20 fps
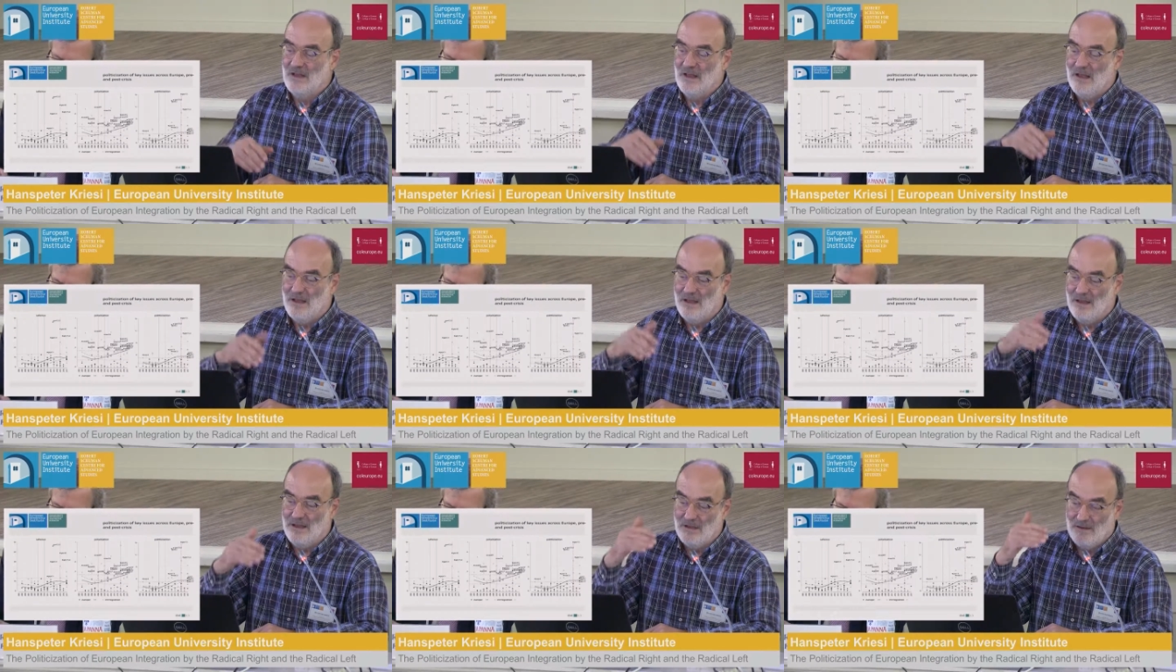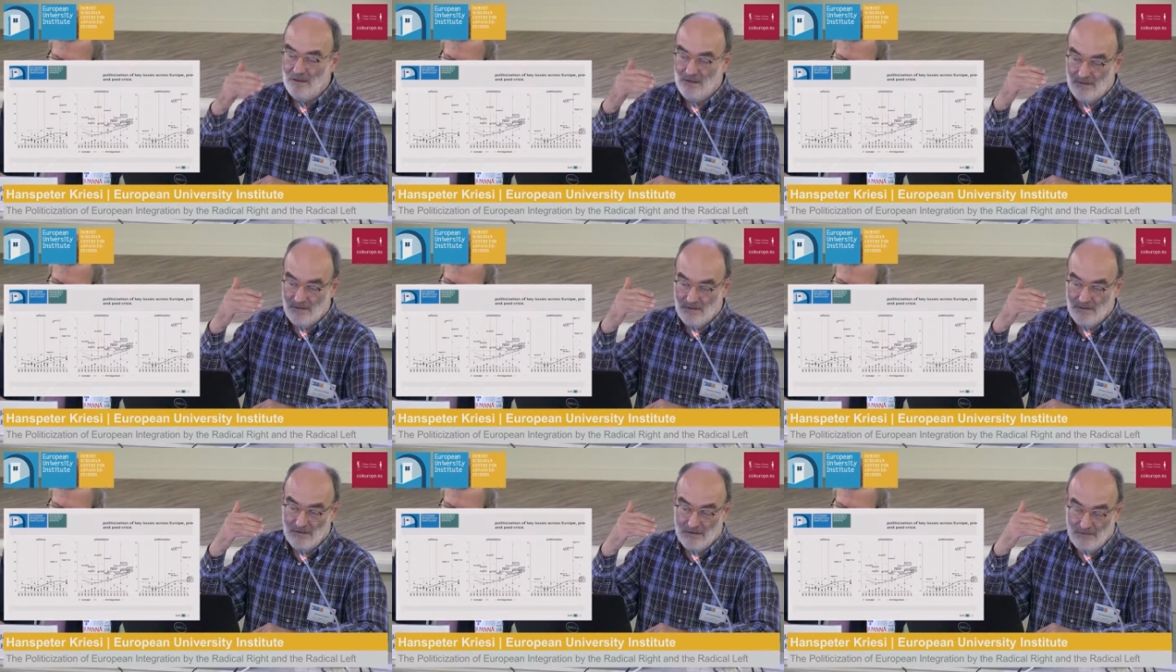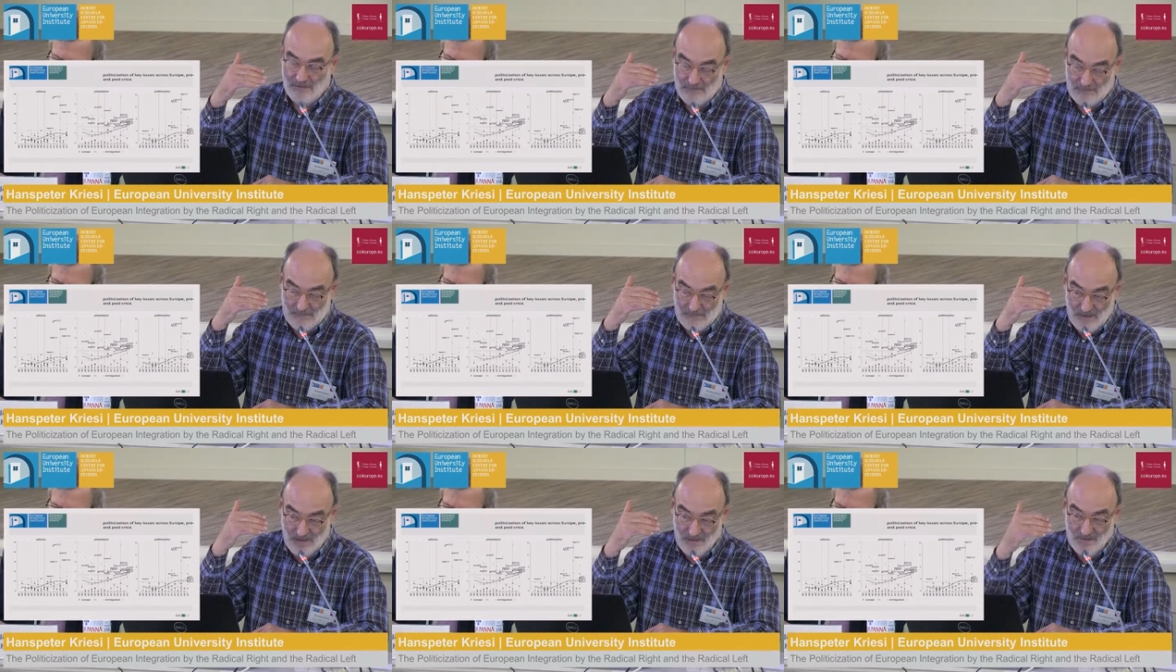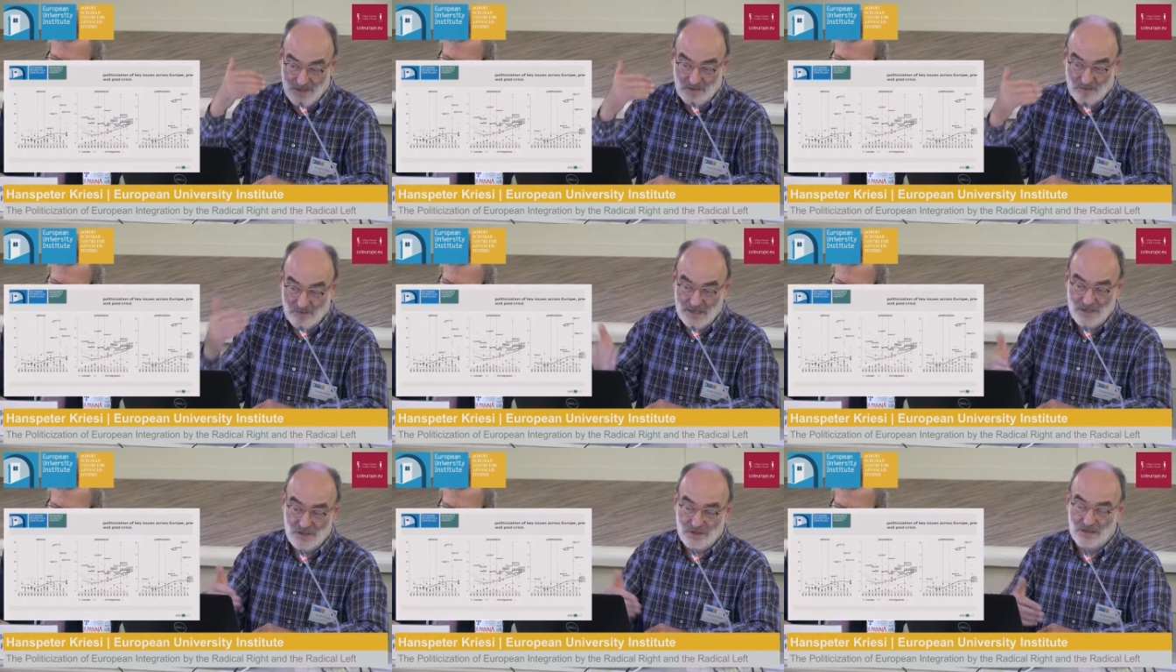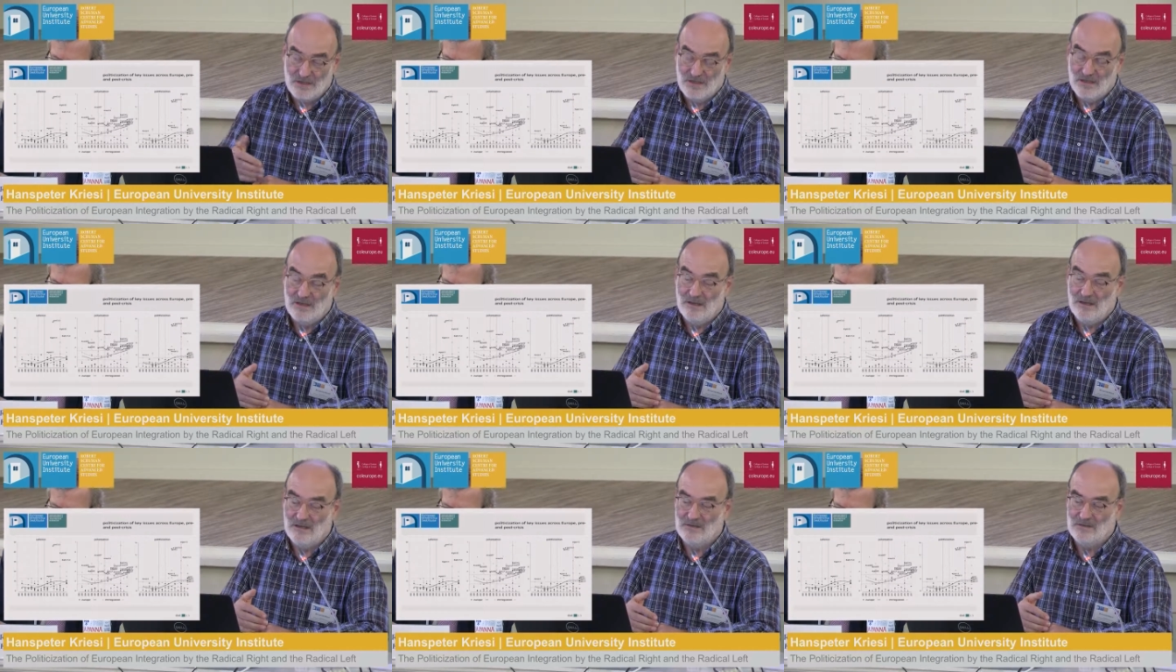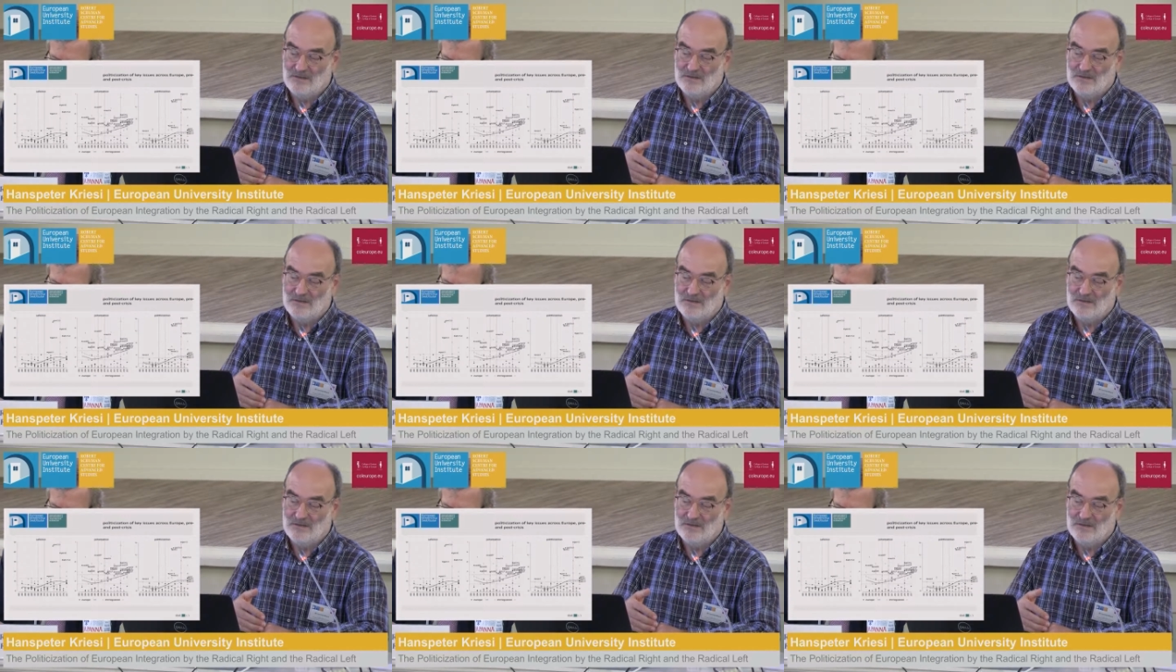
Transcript: uh, uh, immigration uh,